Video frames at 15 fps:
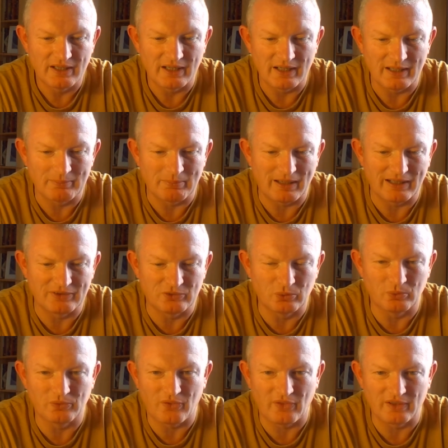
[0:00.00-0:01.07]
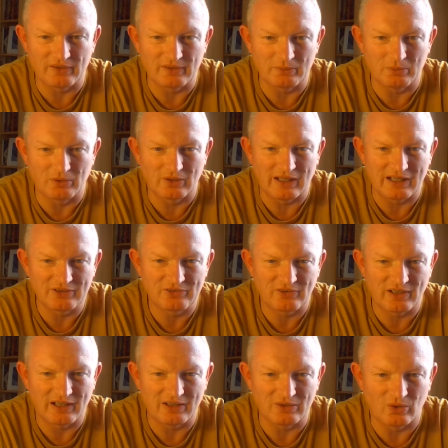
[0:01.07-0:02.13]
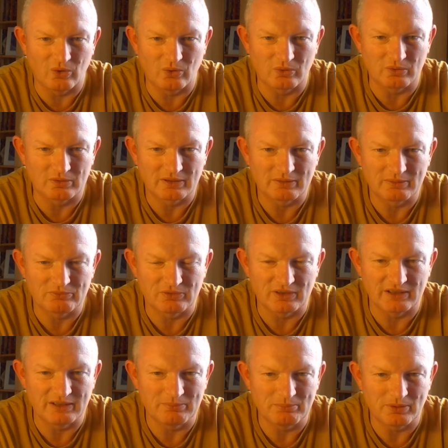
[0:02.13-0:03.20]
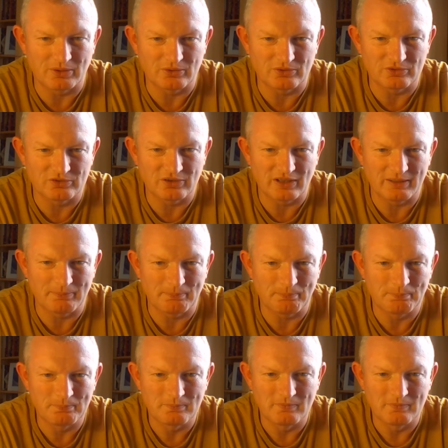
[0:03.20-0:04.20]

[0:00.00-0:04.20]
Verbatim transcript: uh, but I don't think they will last that long really because um,